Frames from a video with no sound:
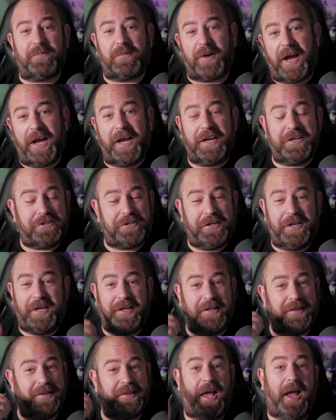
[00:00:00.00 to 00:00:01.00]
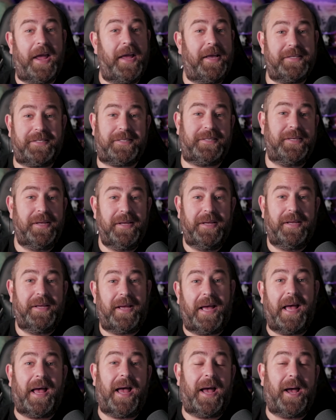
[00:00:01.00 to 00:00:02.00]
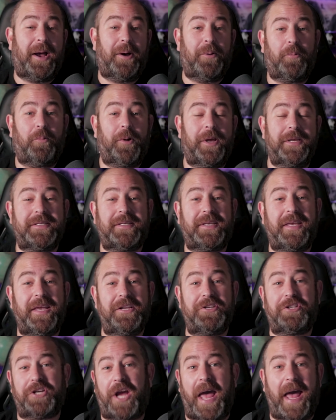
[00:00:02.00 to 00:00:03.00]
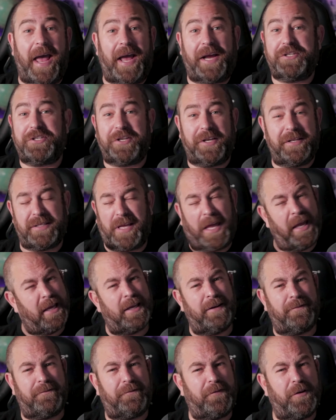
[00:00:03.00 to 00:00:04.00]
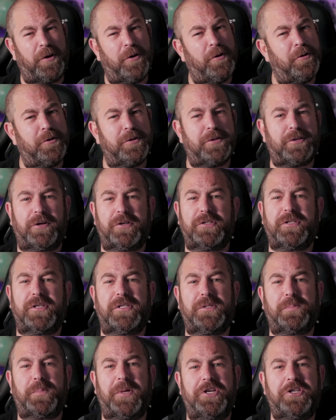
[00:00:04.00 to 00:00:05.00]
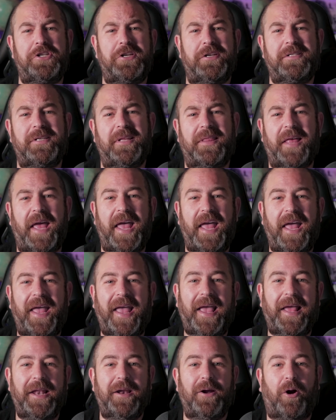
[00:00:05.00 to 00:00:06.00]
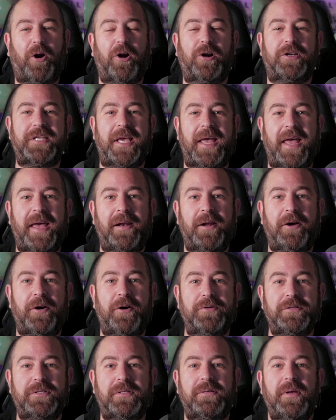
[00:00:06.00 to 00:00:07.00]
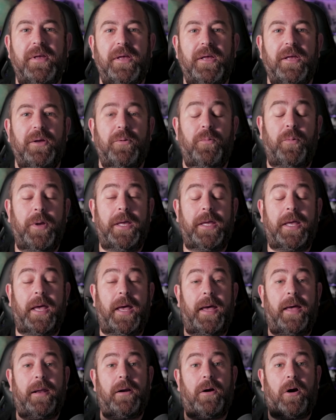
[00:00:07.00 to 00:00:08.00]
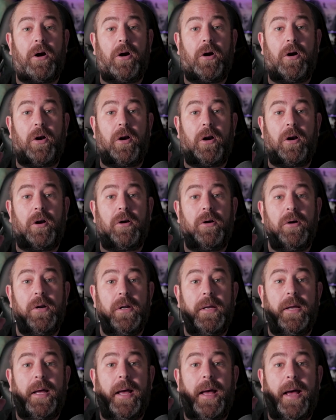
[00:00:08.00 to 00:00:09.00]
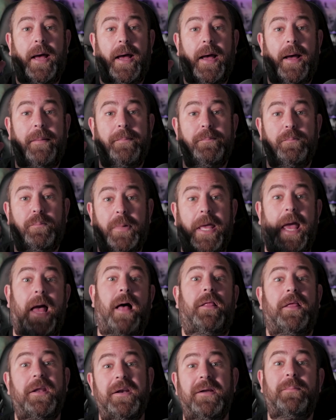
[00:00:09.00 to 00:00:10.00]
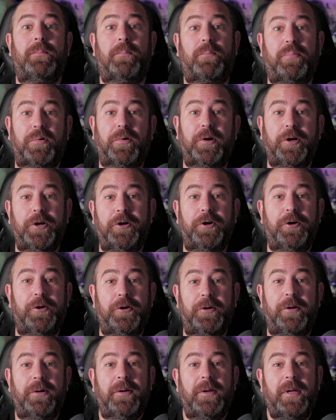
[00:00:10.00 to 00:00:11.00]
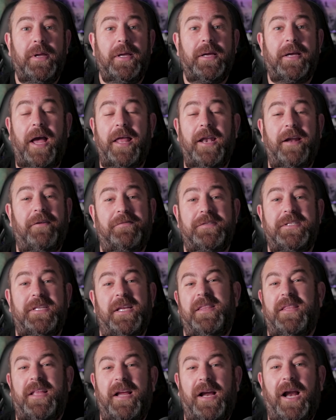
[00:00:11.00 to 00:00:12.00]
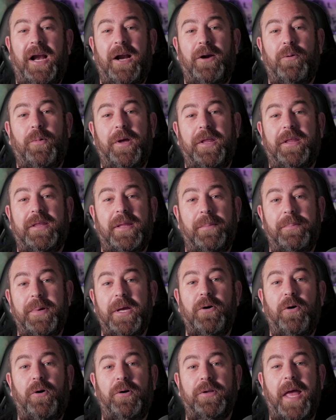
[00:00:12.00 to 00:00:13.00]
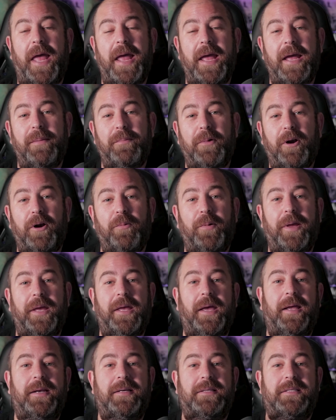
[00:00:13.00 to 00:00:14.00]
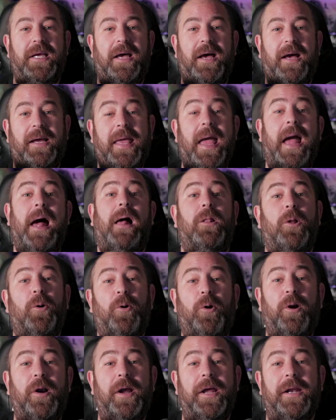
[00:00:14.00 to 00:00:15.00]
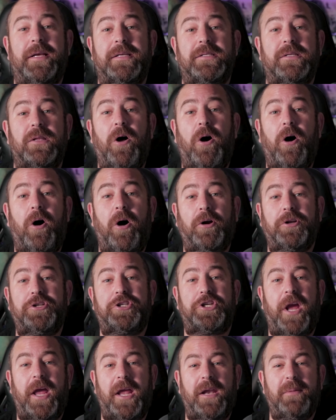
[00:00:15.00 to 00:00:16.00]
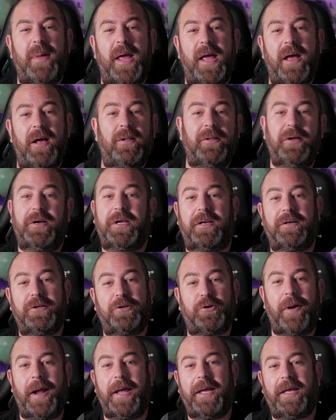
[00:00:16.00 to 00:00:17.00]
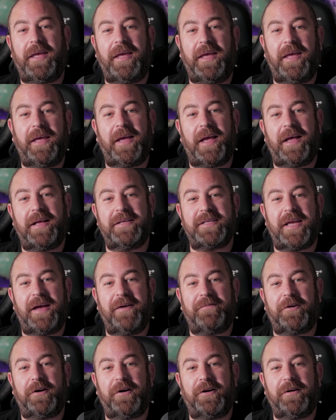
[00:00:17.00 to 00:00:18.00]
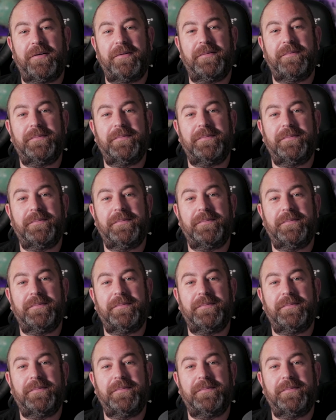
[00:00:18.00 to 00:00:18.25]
right? She likes Whiskey Jack. She's like confused or suspicious of the aide Artanos. We get our Kaladin Brood kind of sitting there with the big old hammer. We get Calor in his long chainmail looking cranky as ever.